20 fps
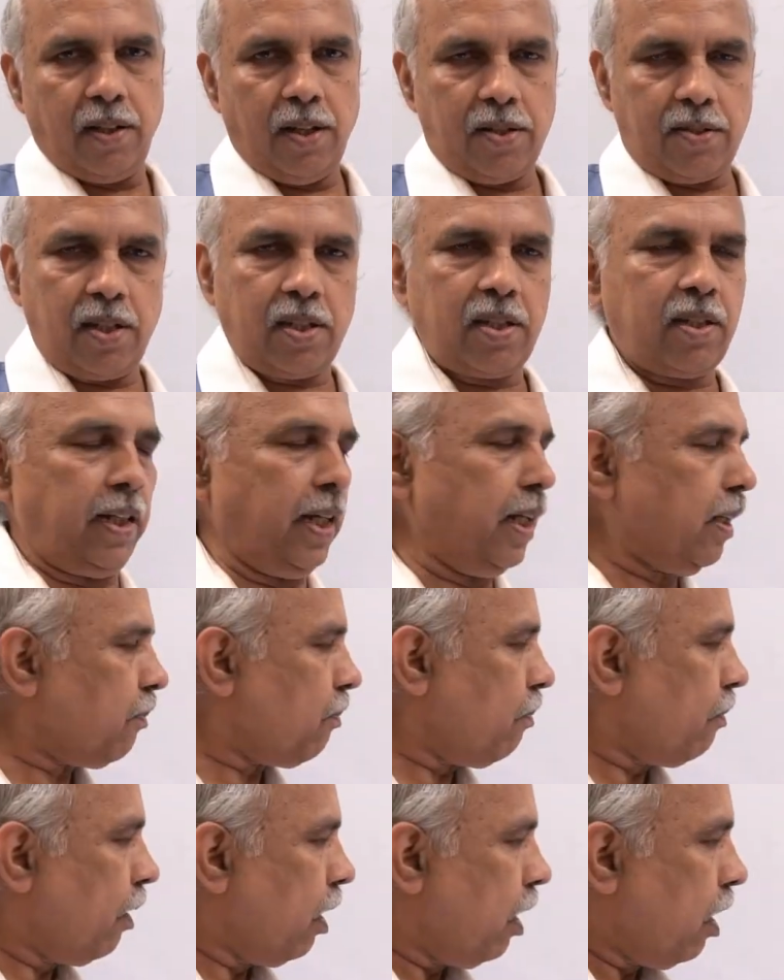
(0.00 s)
Is this clear?
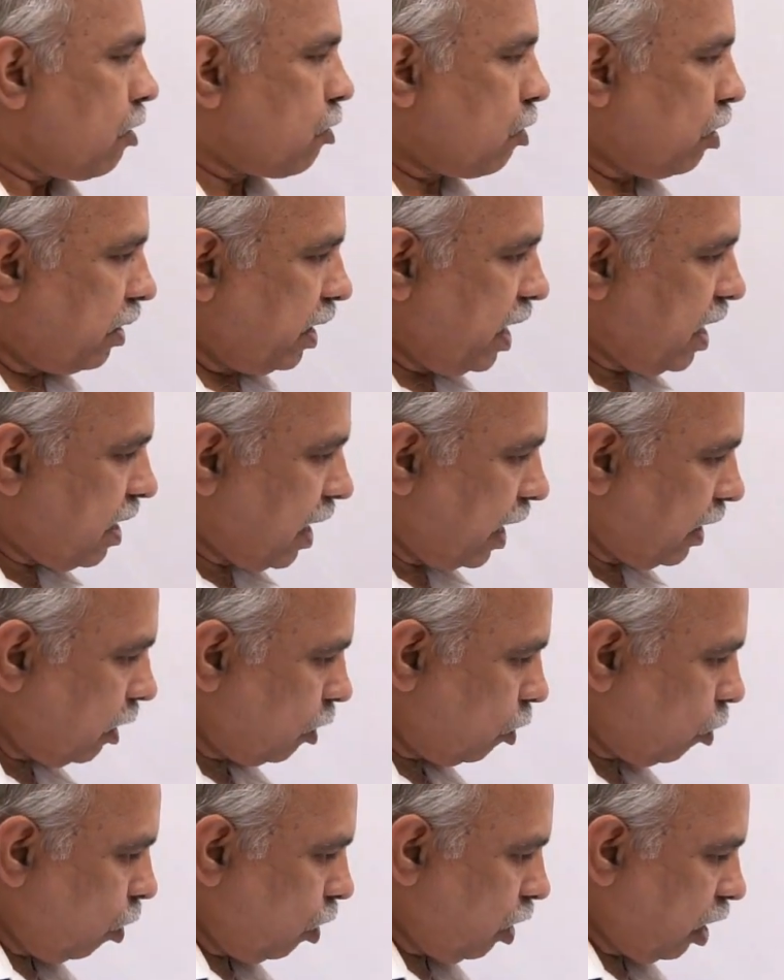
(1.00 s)
So these are the
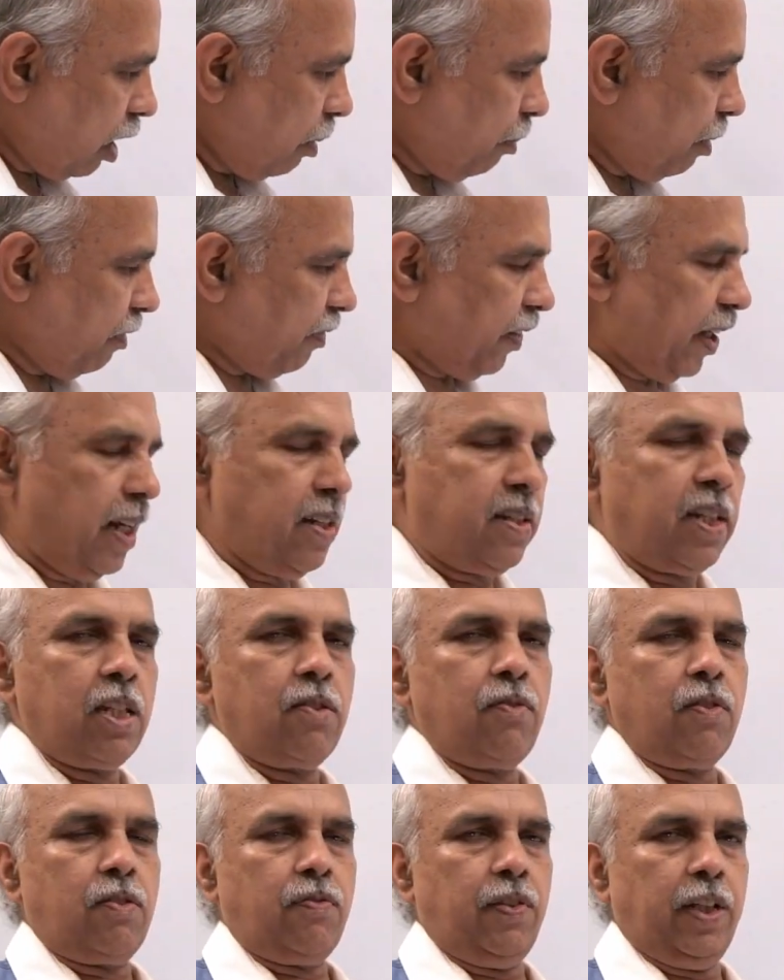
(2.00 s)
total number of cases
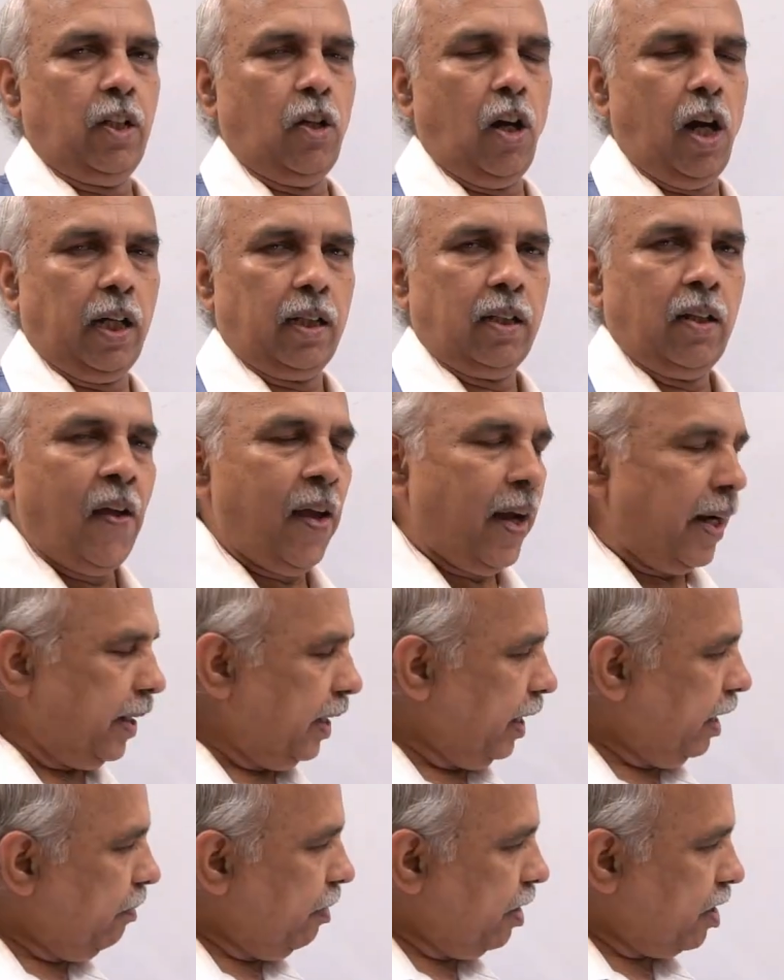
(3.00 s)
which we got. And
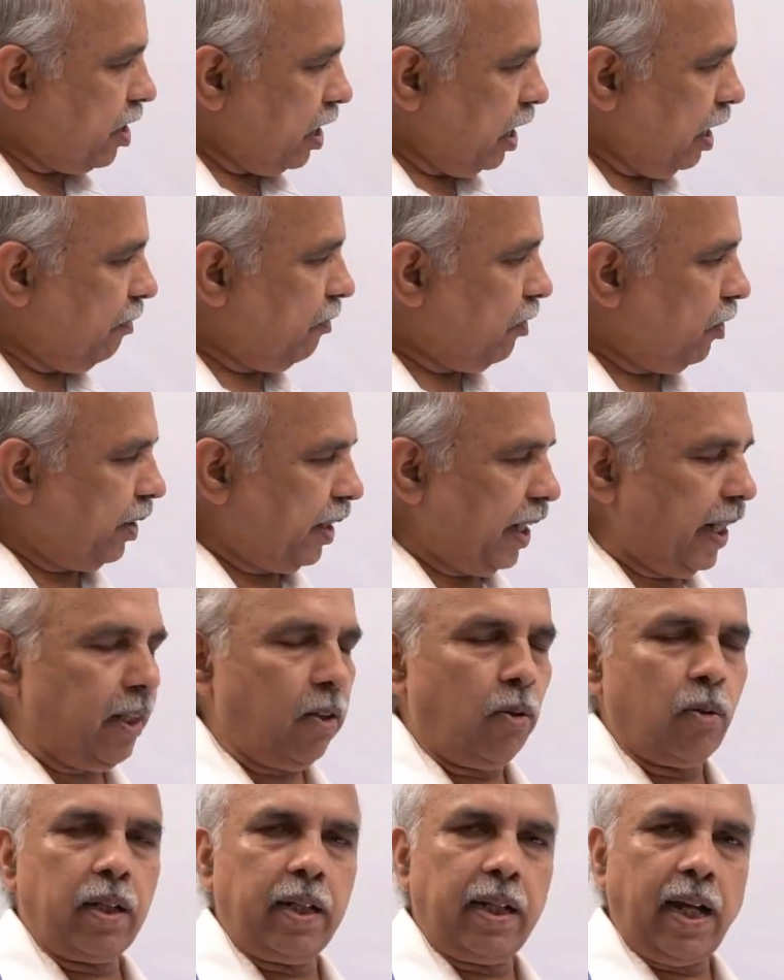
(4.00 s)
individually, if you take
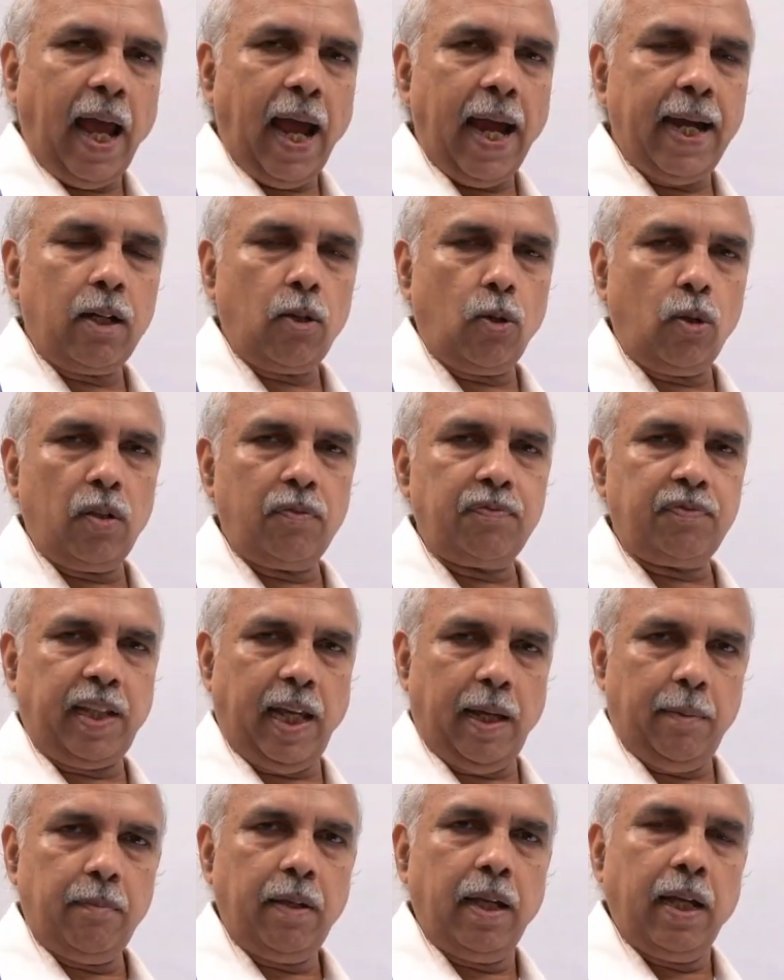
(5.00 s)
out and add all of
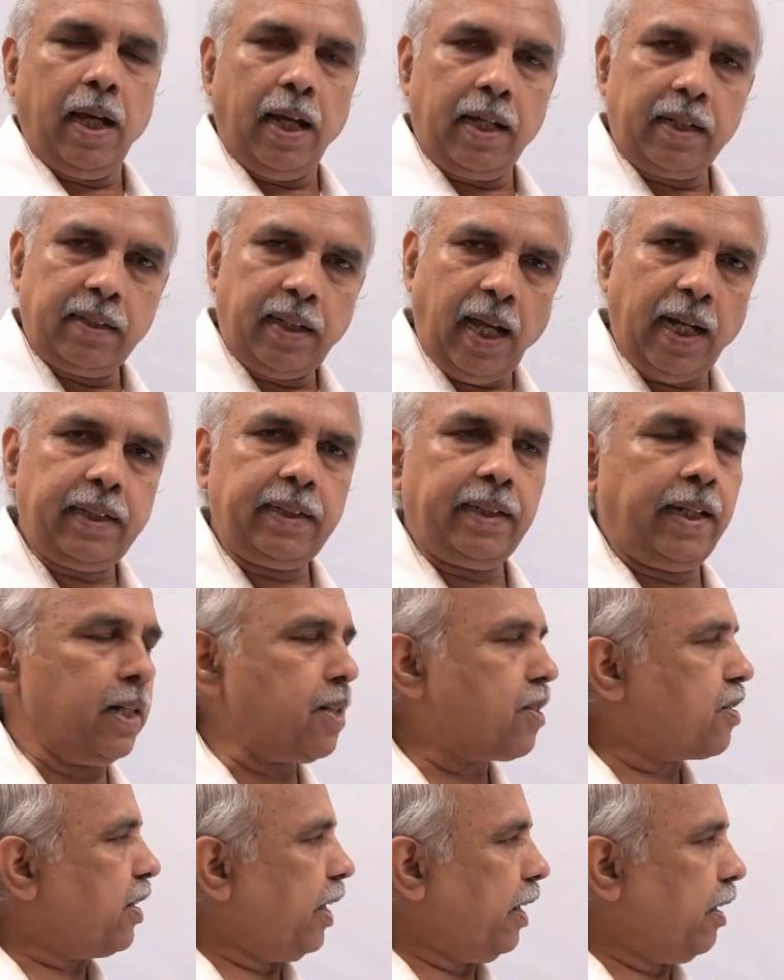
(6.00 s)
them, and that
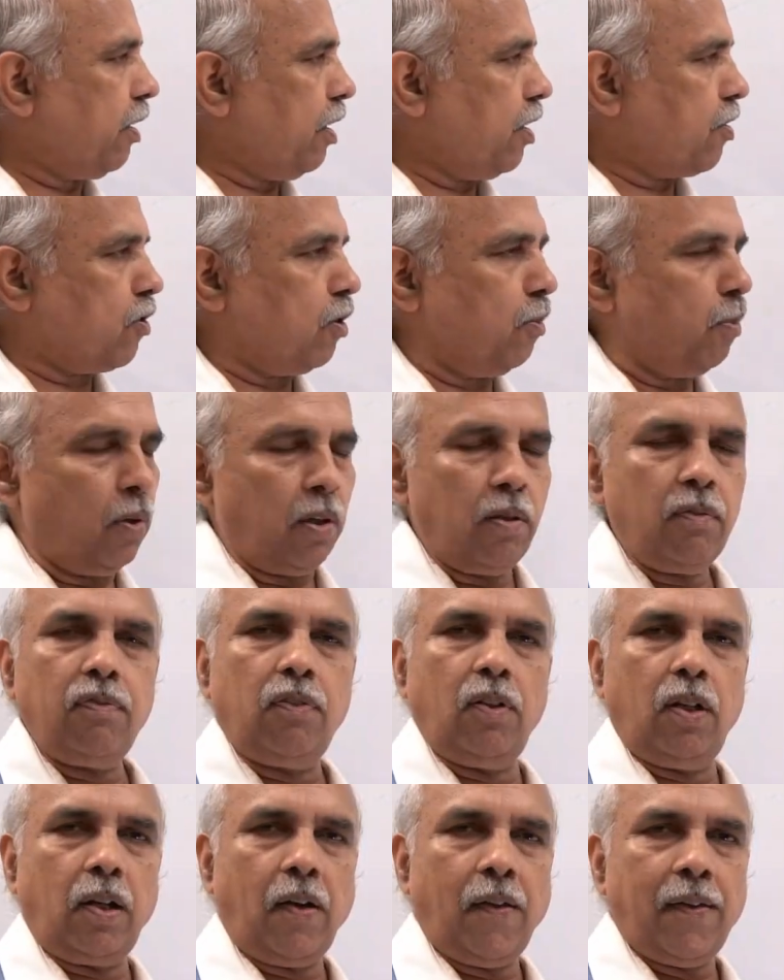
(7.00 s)
gets 10 raised to the power of
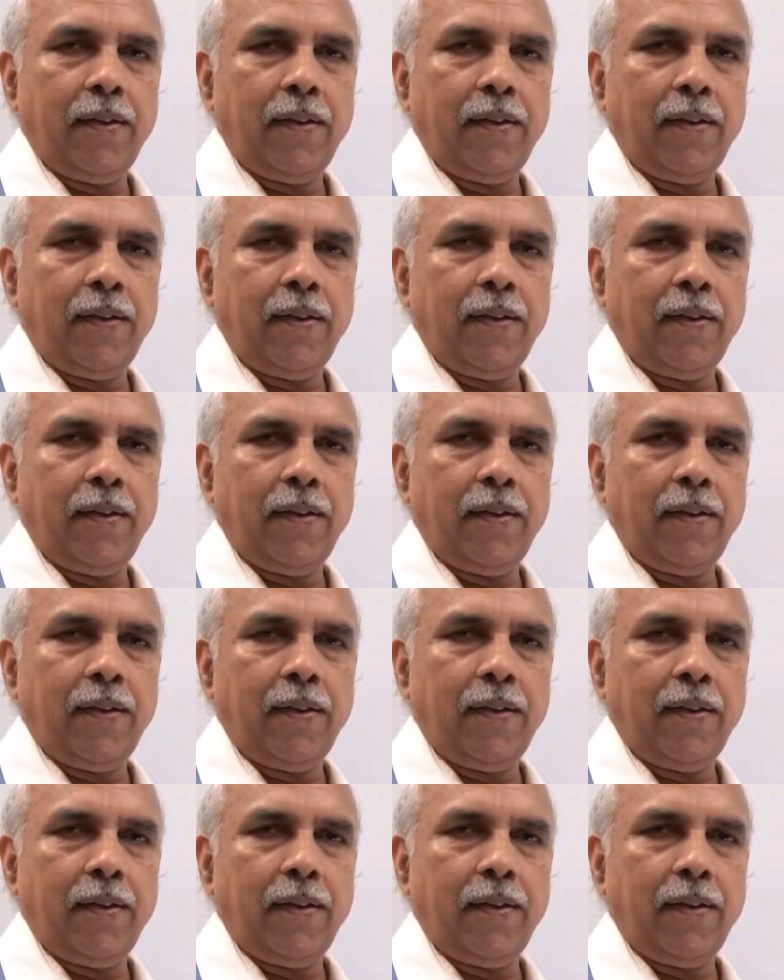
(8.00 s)
4.